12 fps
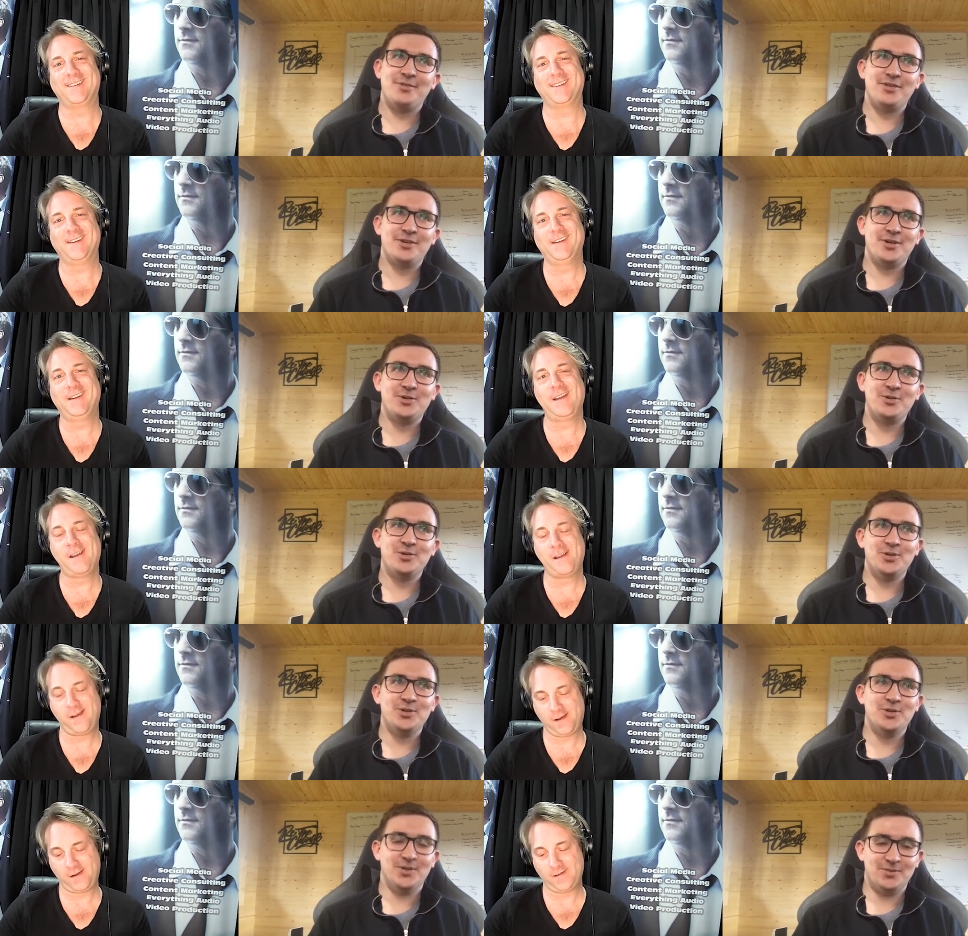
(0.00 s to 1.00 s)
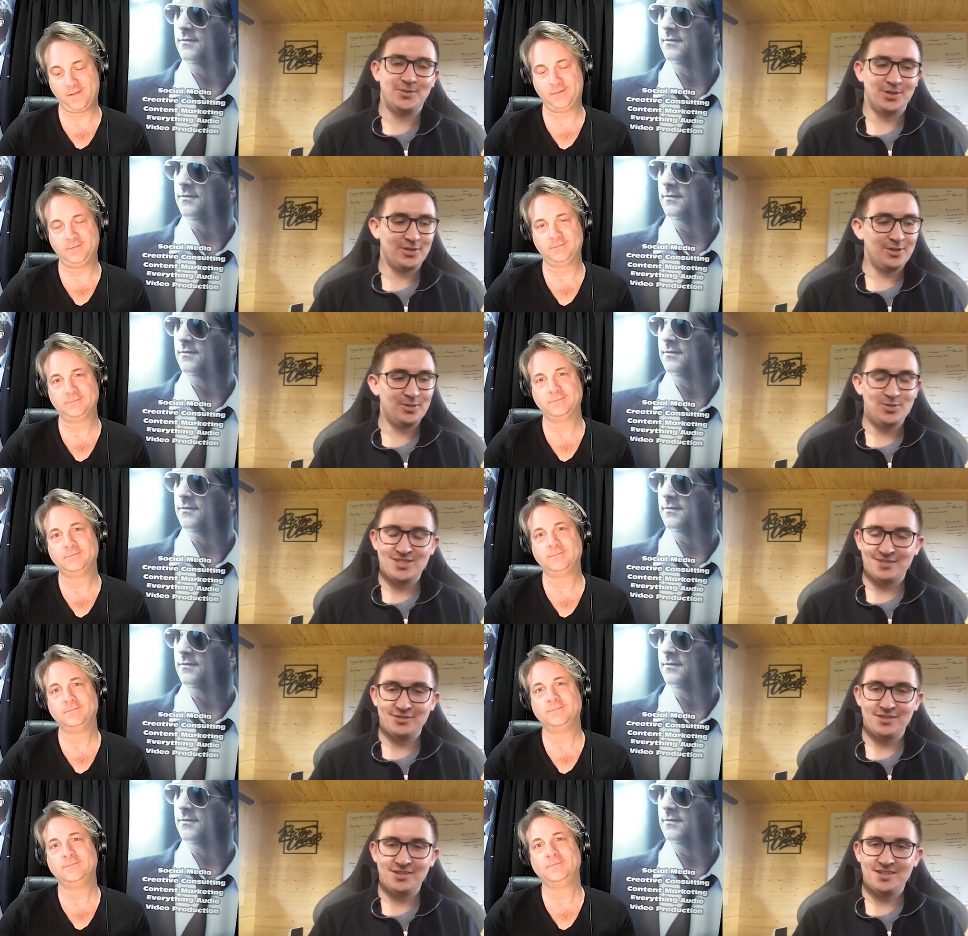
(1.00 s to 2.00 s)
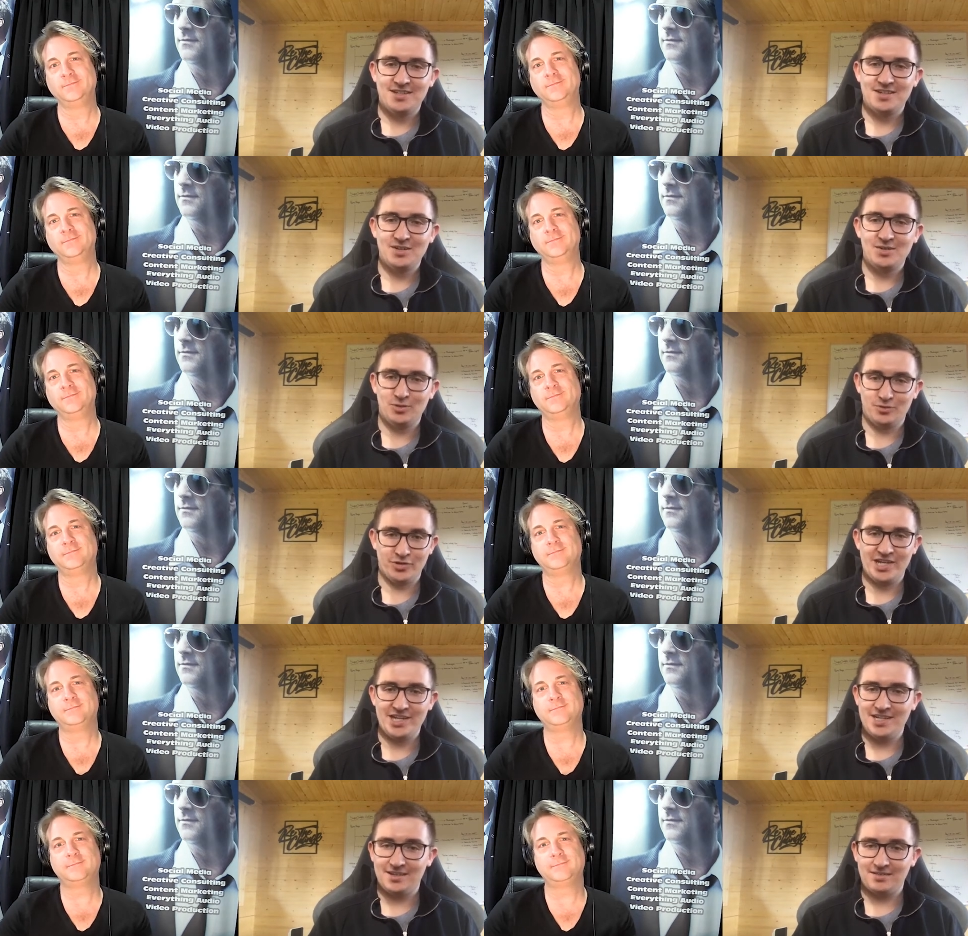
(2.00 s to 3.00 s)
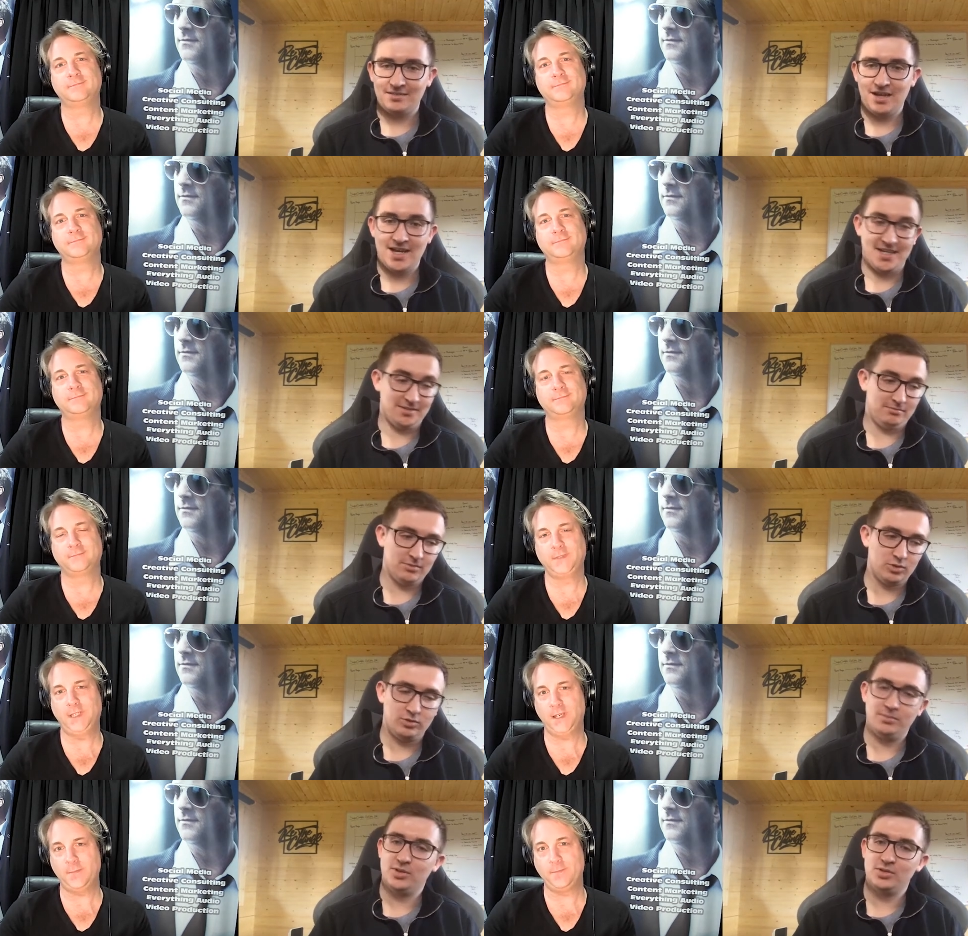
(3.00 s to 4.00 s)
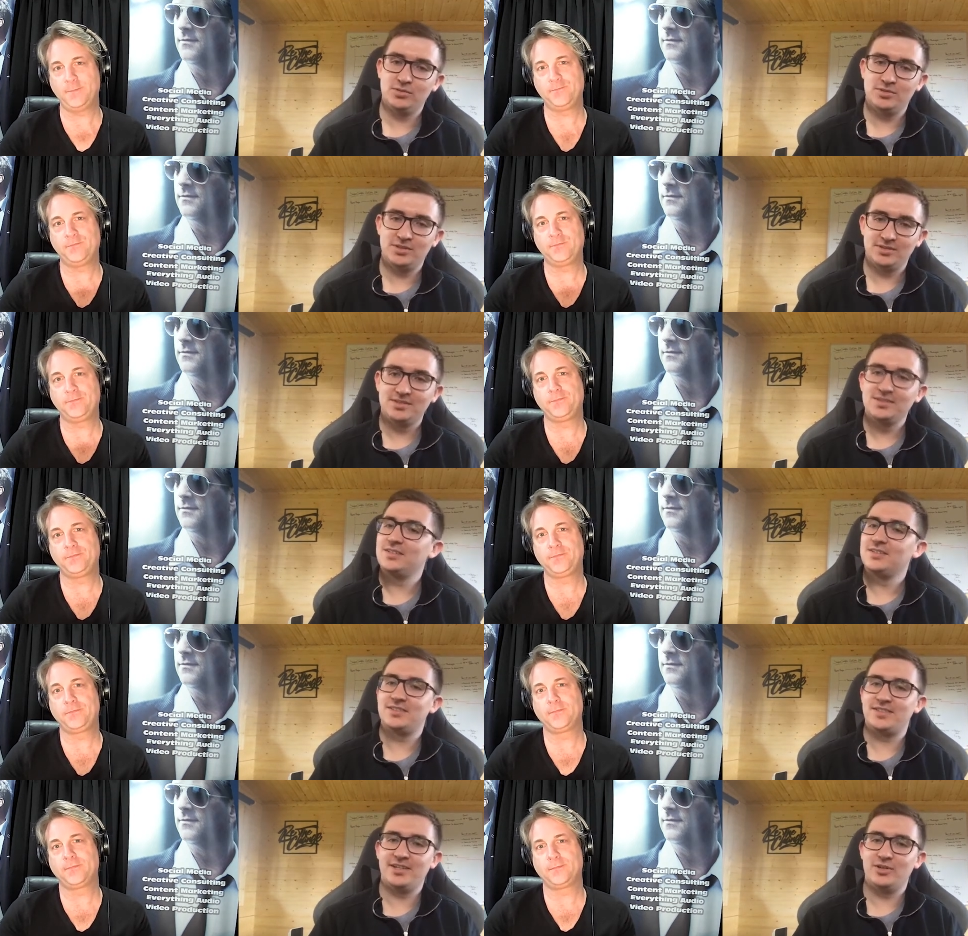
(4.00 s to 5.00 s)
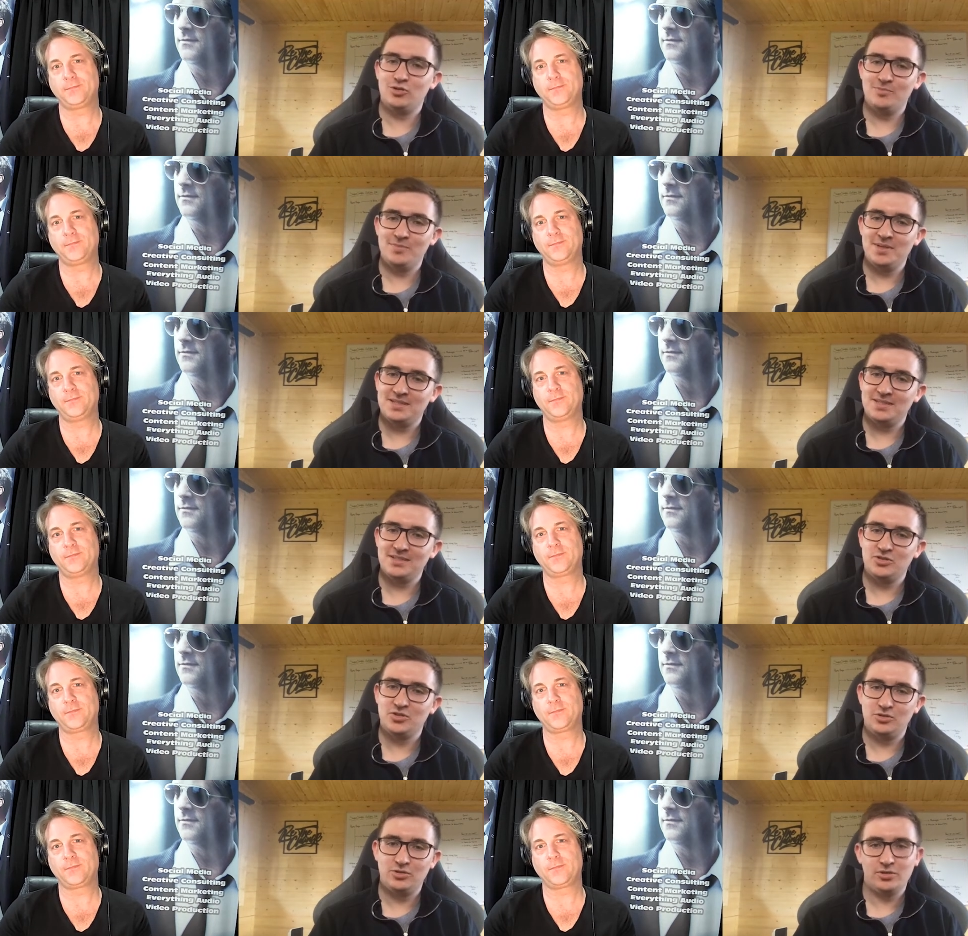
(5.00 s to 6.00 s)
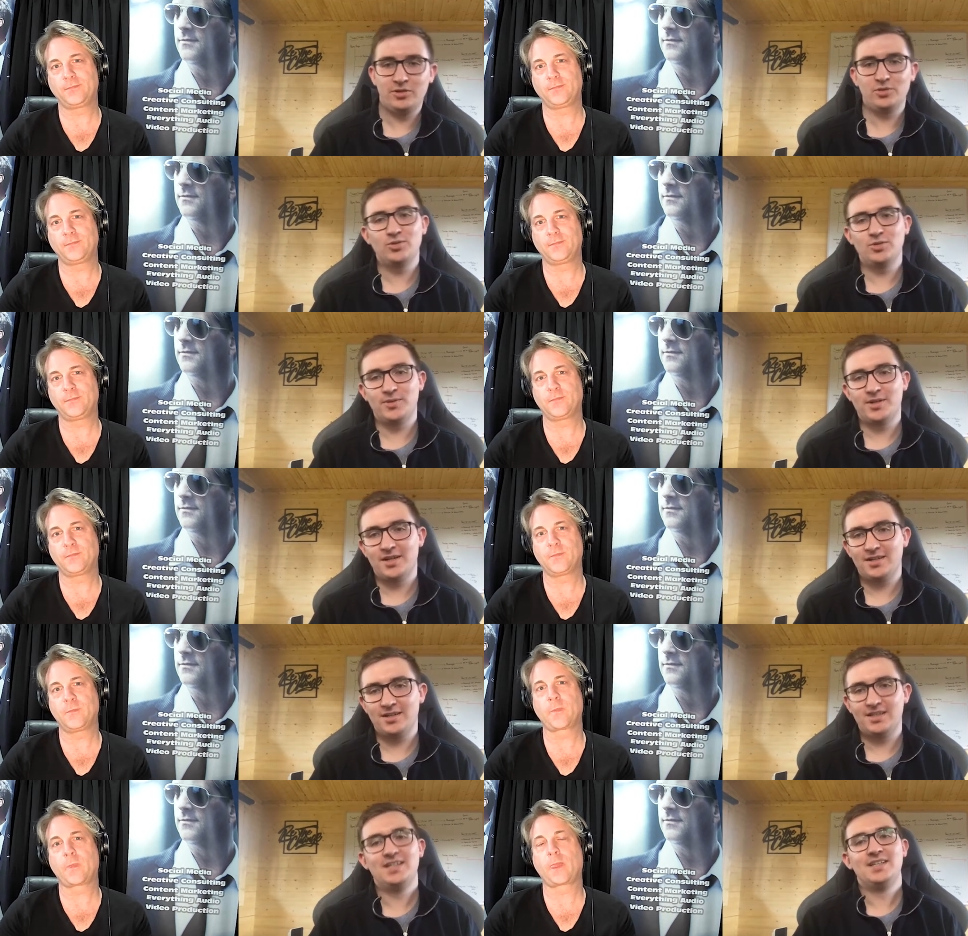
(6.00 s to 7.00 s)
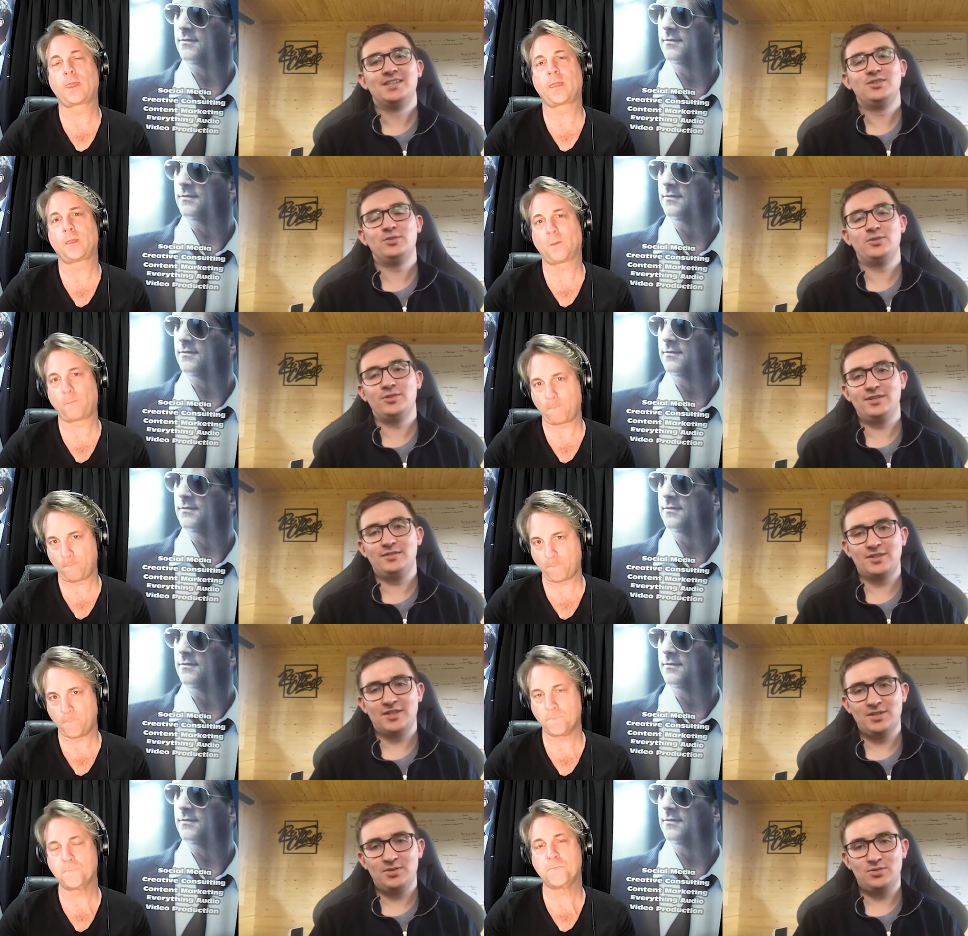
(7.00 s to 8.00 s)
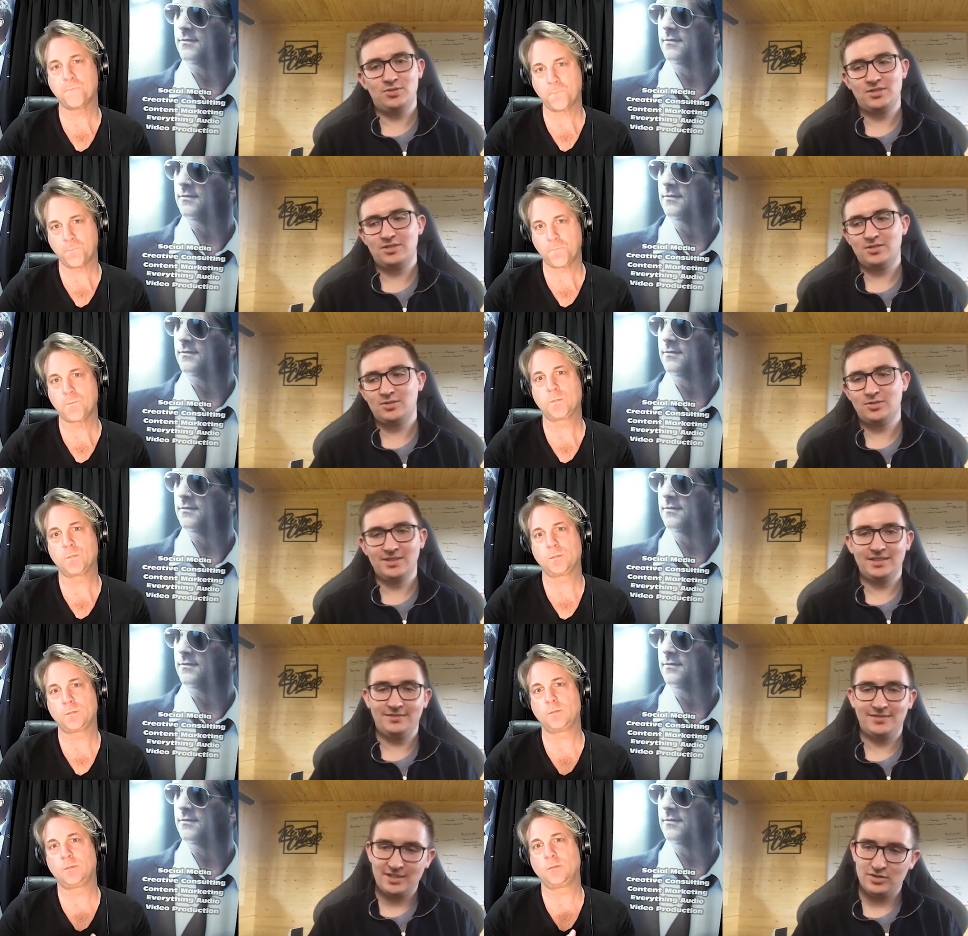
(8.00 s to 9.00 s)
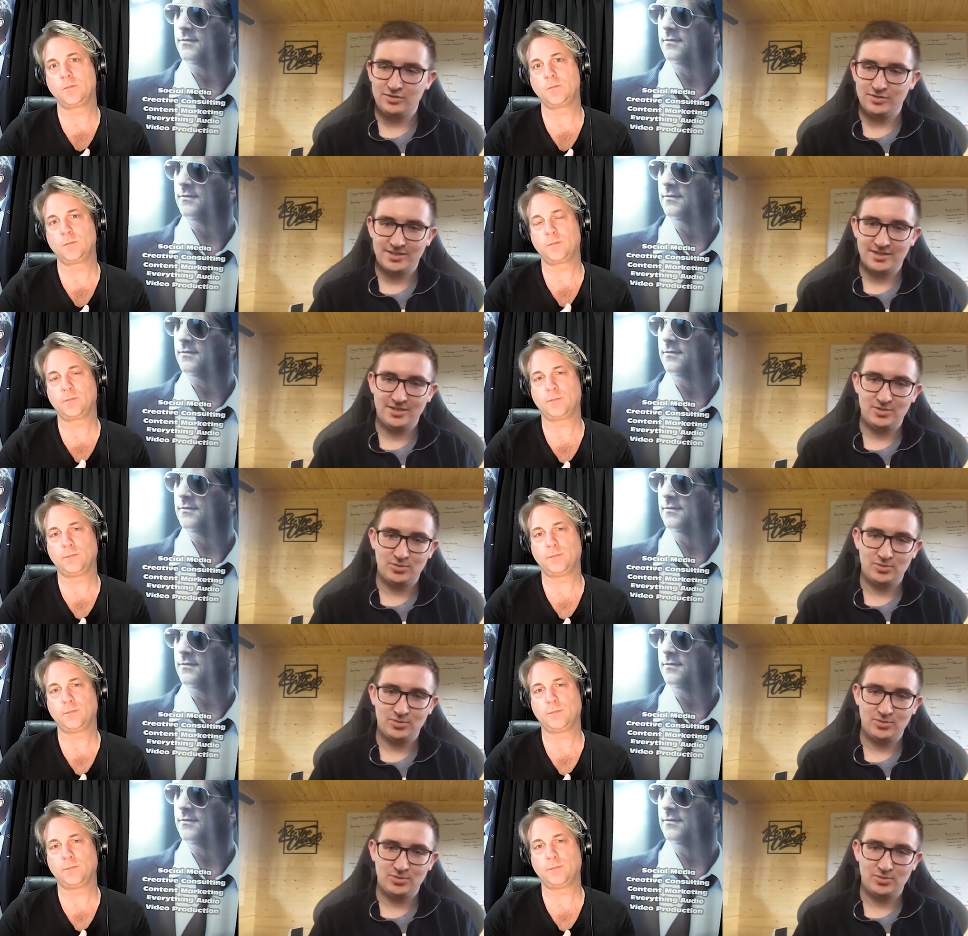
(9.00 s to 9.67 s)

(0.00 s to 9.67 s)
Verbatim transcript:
Speaker 1: we thought, oh no, we're going to lose everything overnight. And lo and yeah stay at home message, do not go to work, do not leave your house, only leave the house for essential